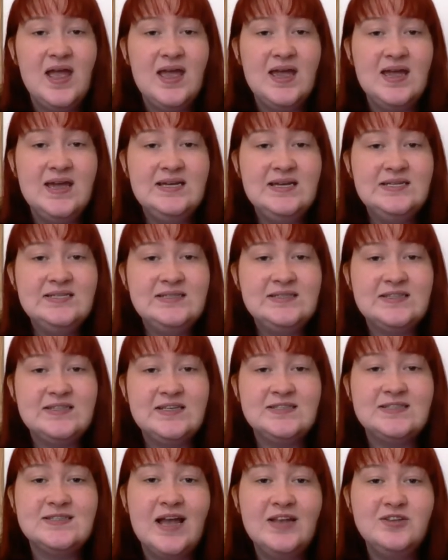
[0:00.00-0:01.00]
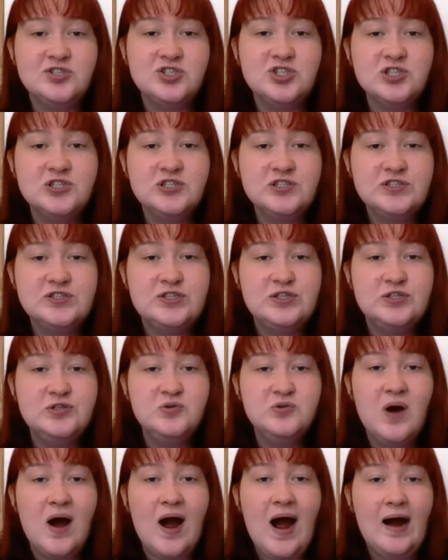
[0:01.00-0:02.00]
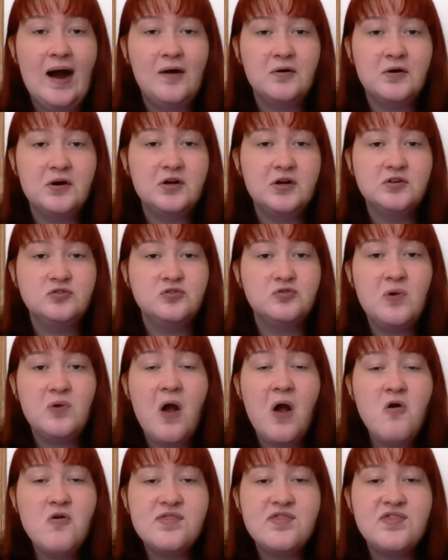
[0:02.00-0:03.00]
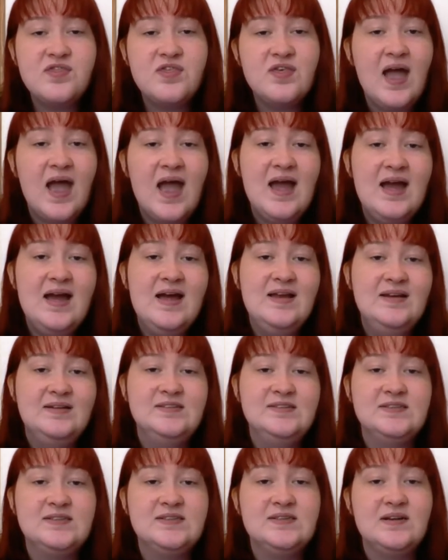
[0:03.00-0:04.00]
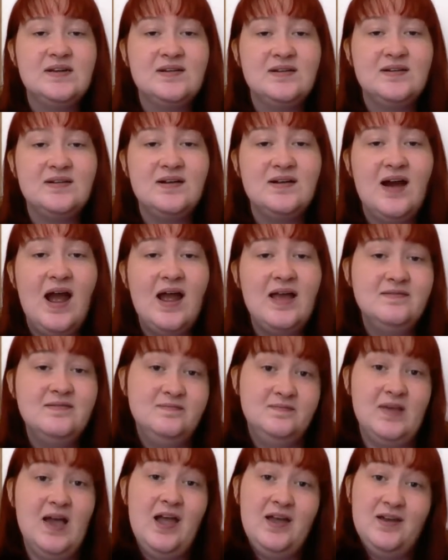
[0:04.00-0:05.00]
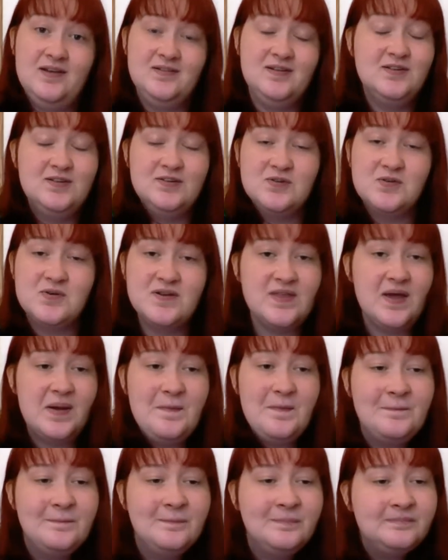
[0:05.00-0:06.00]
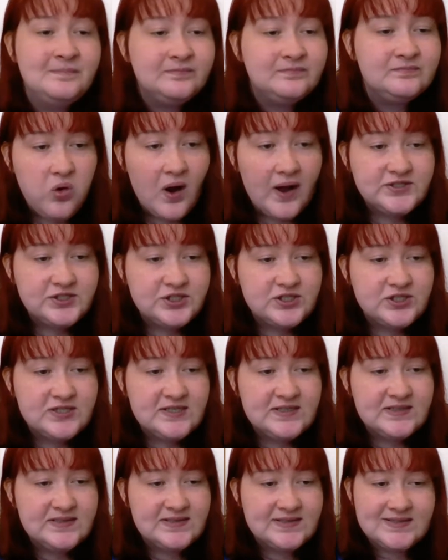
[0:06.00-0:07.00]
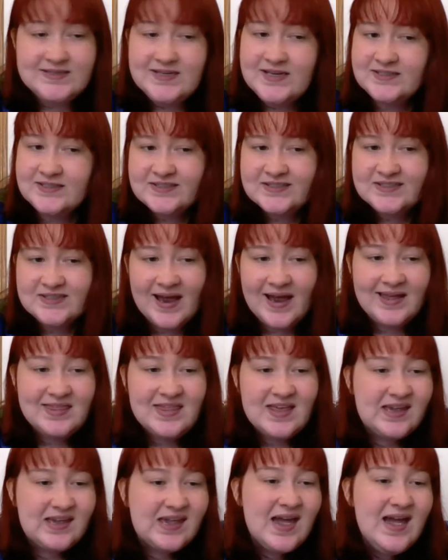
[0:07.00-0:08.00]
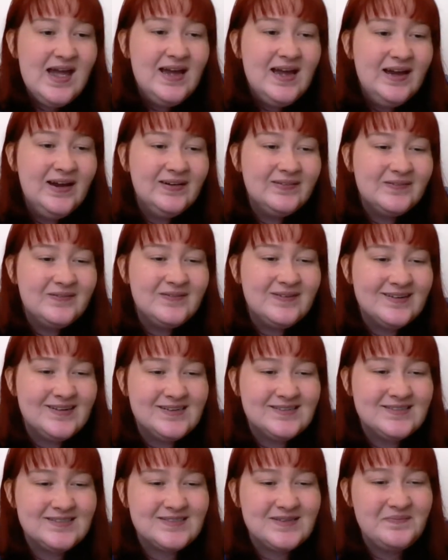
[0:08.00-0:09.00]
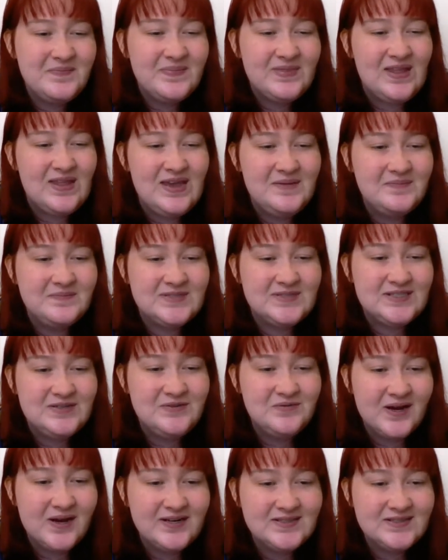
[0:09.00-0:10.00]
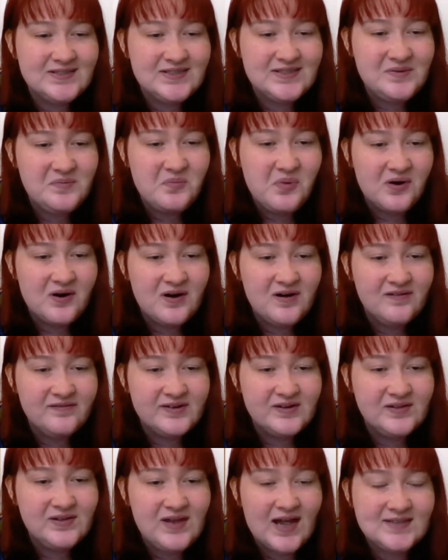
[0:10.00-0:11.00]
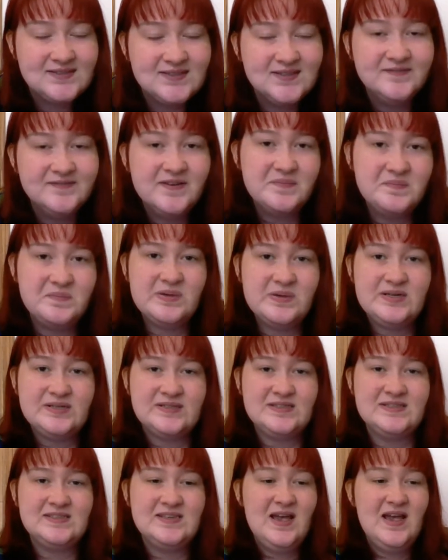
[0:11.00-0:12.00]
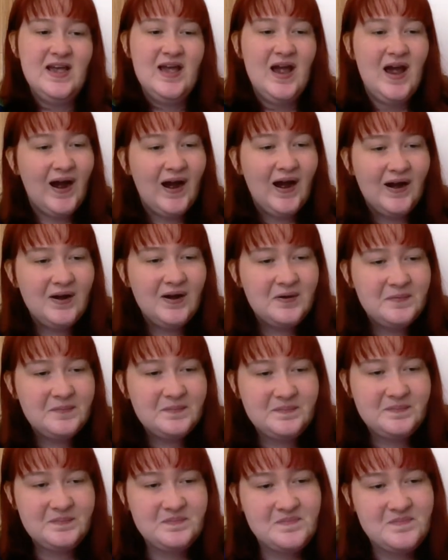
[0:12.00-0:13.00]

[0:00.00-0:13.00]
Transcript: is essential to our growth, and I adore them. Question 6, I think. What are some themes you want to see more of or less of in books? I